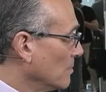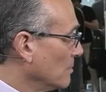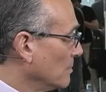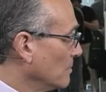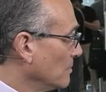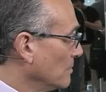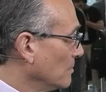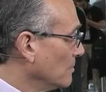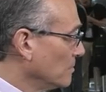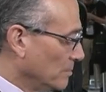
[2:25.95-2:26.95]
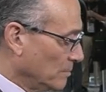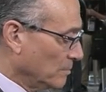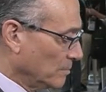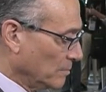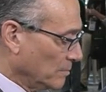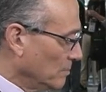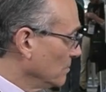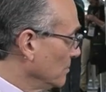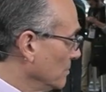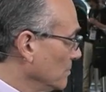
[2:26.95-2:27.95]

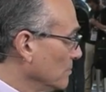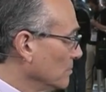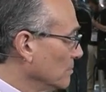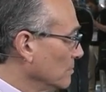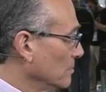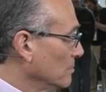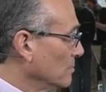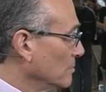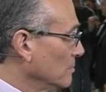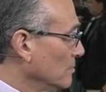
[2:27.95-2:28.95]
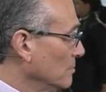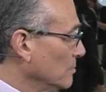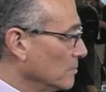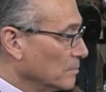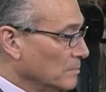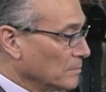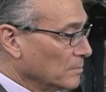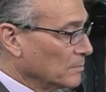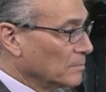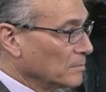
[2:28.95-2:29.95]
The person shown says nothing.